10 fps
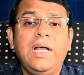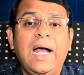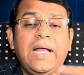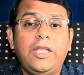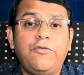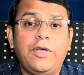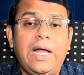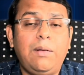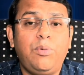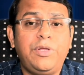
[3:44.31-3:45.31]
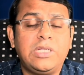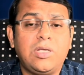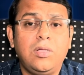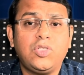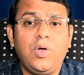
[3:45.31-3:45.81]
and if your albumin is
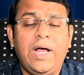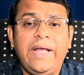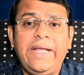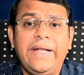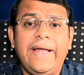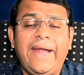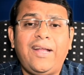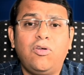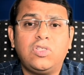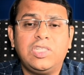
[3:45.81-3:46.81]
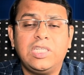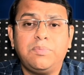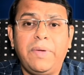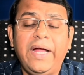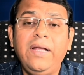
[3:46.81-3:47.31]
also high, a diagnosis is
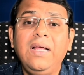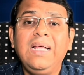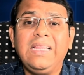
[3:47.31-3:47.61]
made.